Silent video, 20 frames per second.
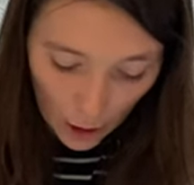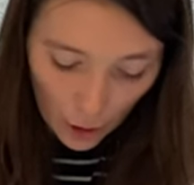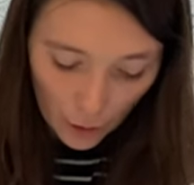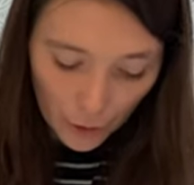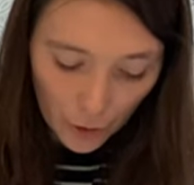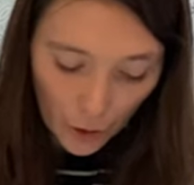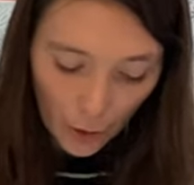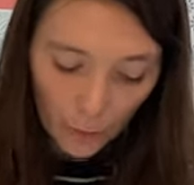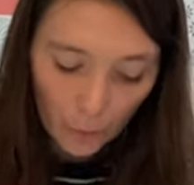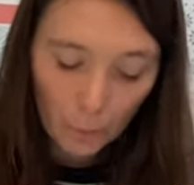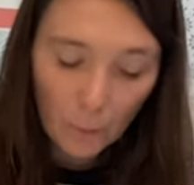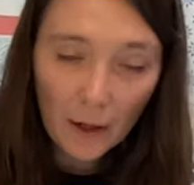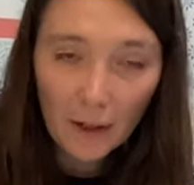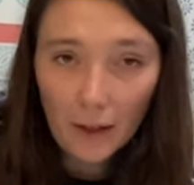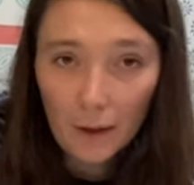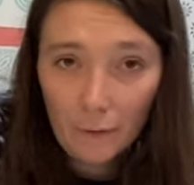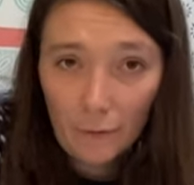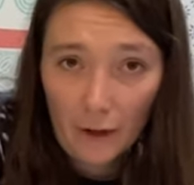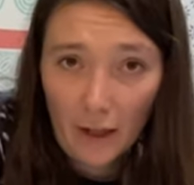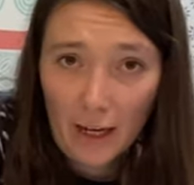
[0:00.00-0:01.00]
So when
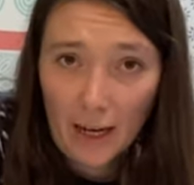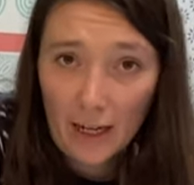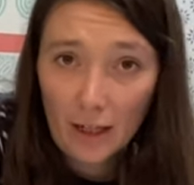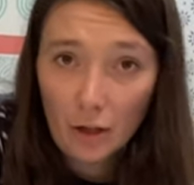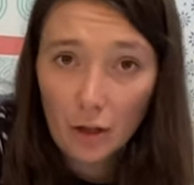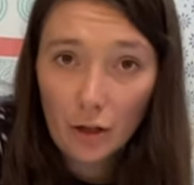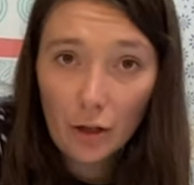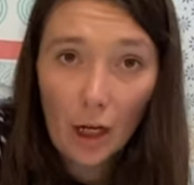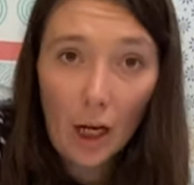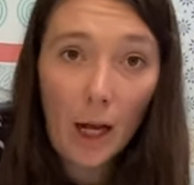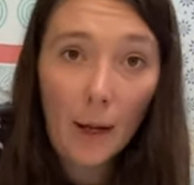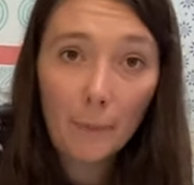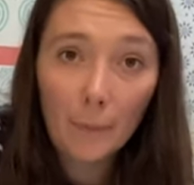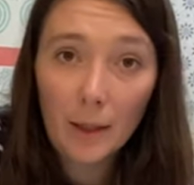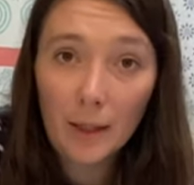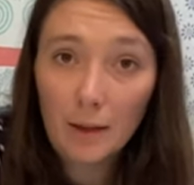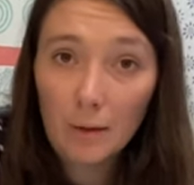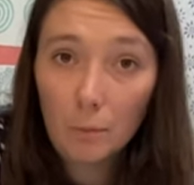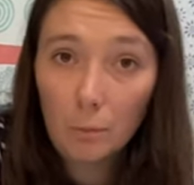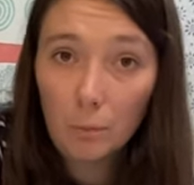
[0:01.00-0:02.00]
I finished, I'm
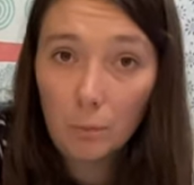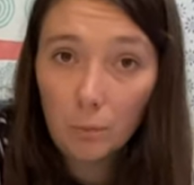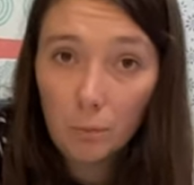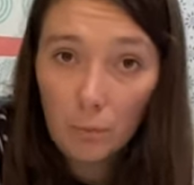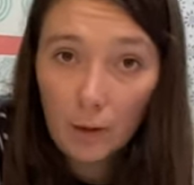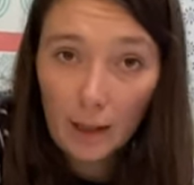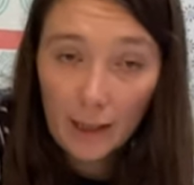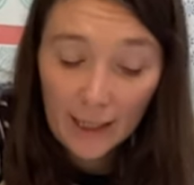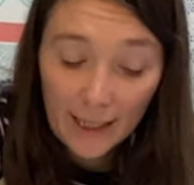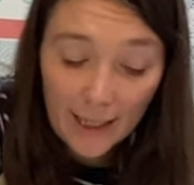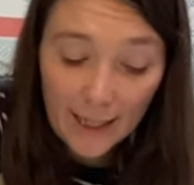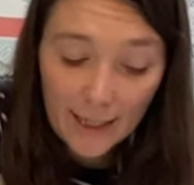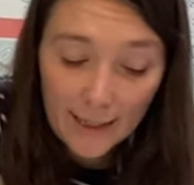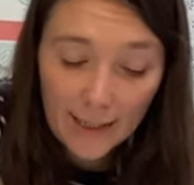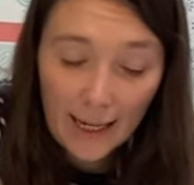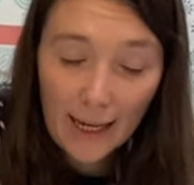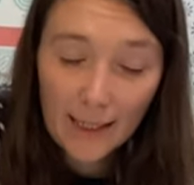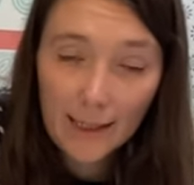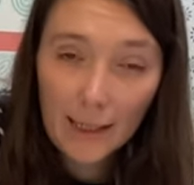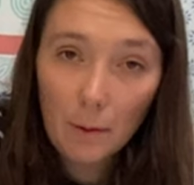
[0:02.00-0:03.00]
going to heat
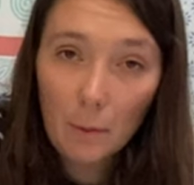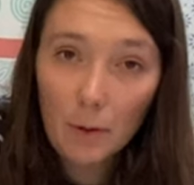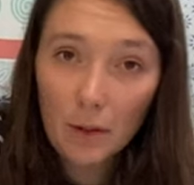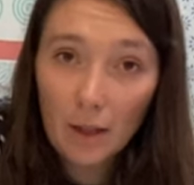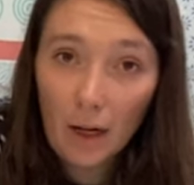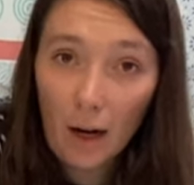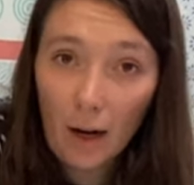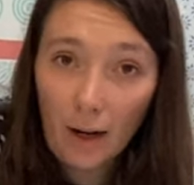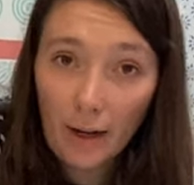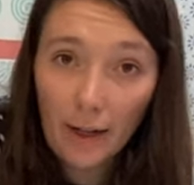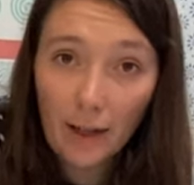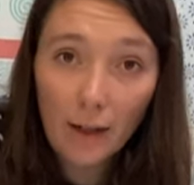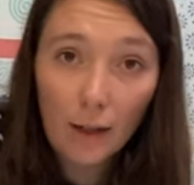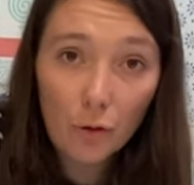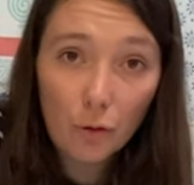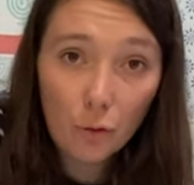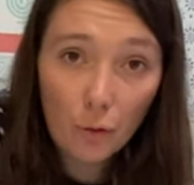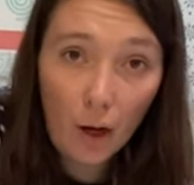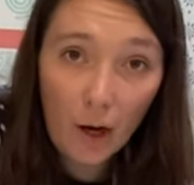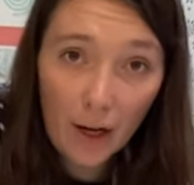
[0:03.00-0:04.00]
set it with an iron, a
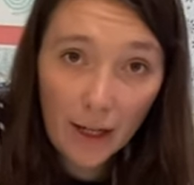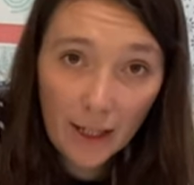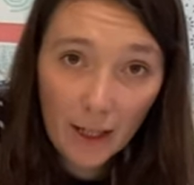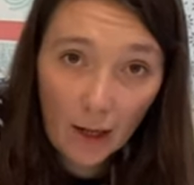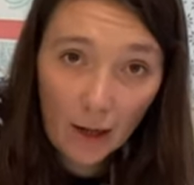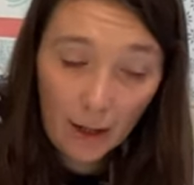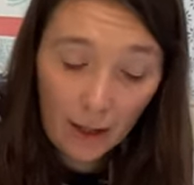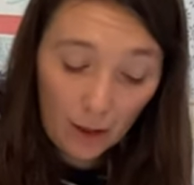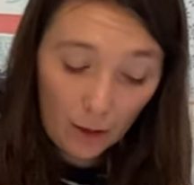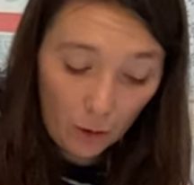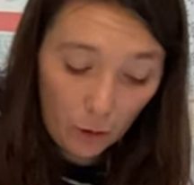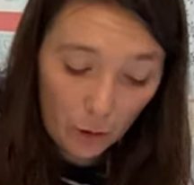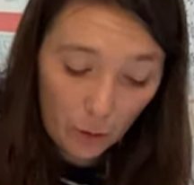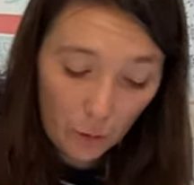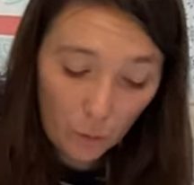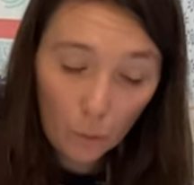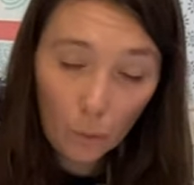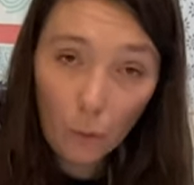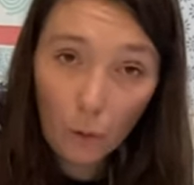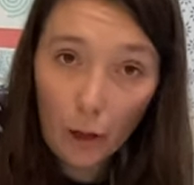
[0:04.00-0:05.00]
dry iron, just
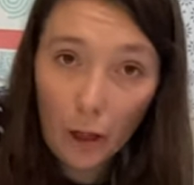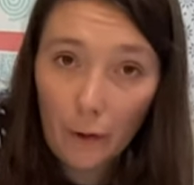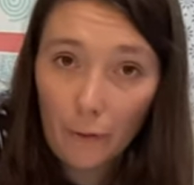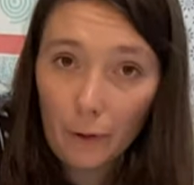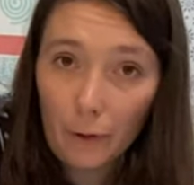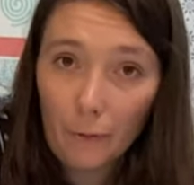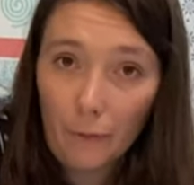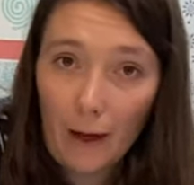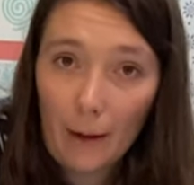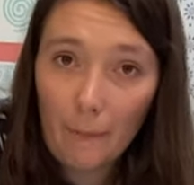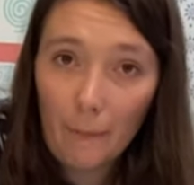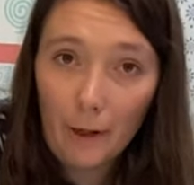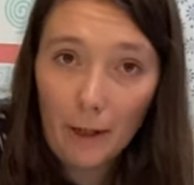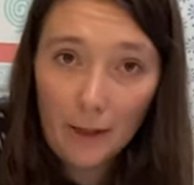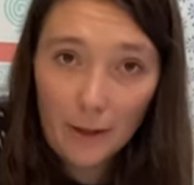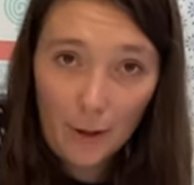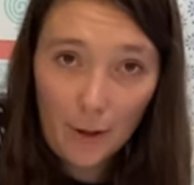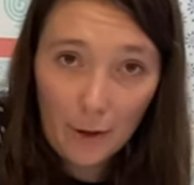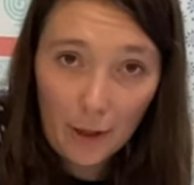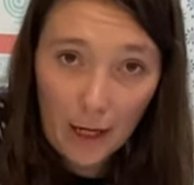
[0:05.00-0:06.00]
all over the fabric
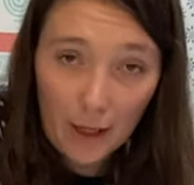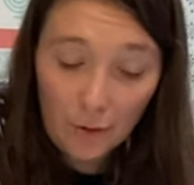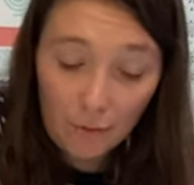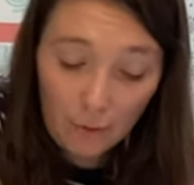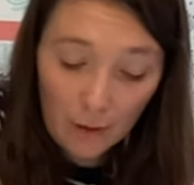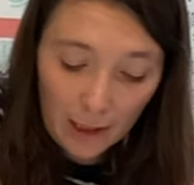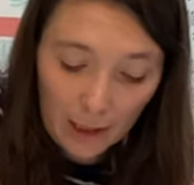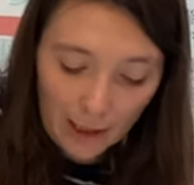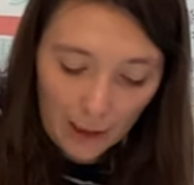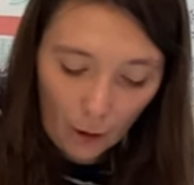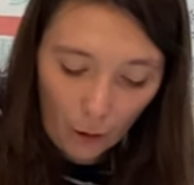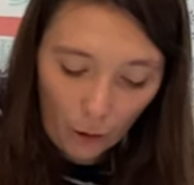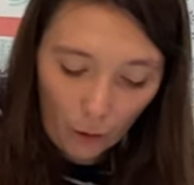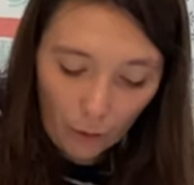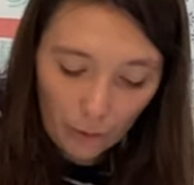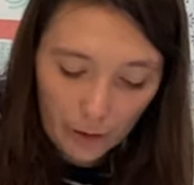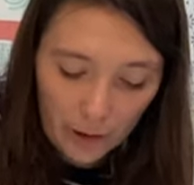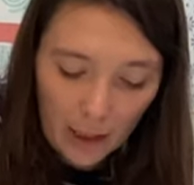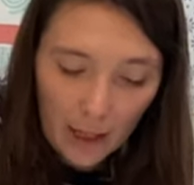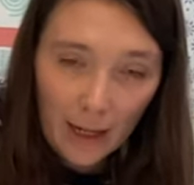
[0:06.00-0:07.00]
so it gets really
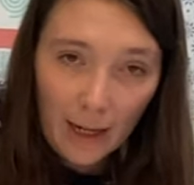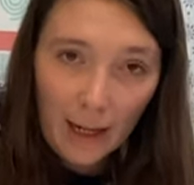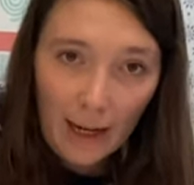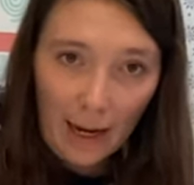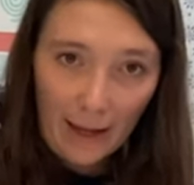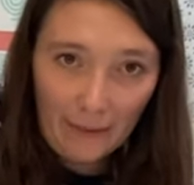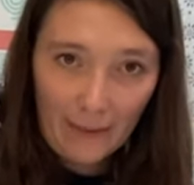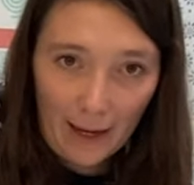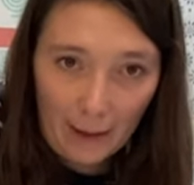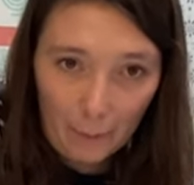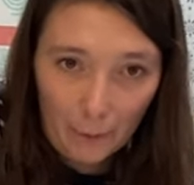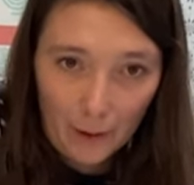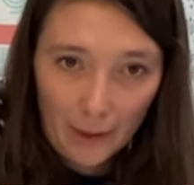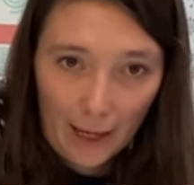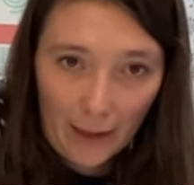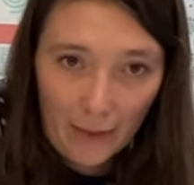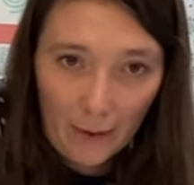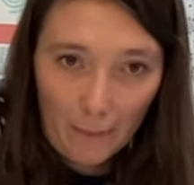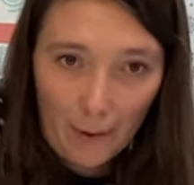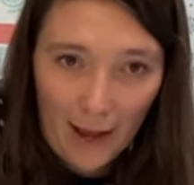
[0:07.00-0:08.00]
hot, and that will
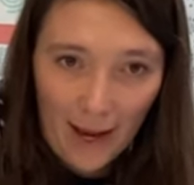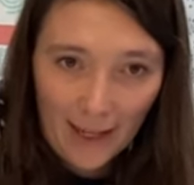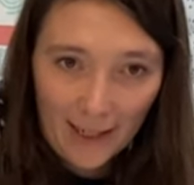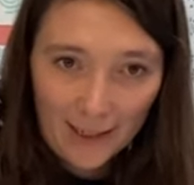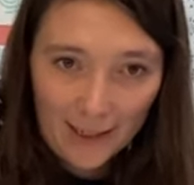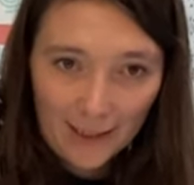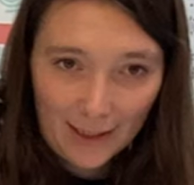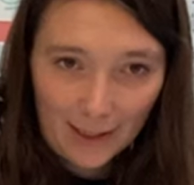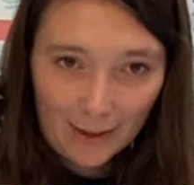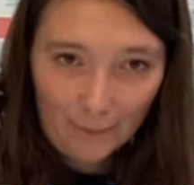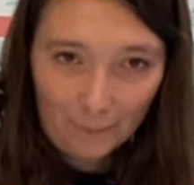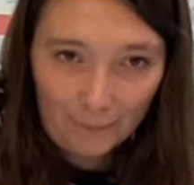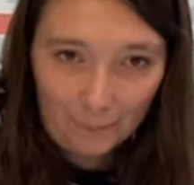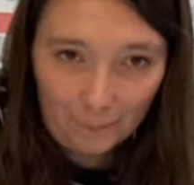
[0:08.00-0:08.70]
set the paint.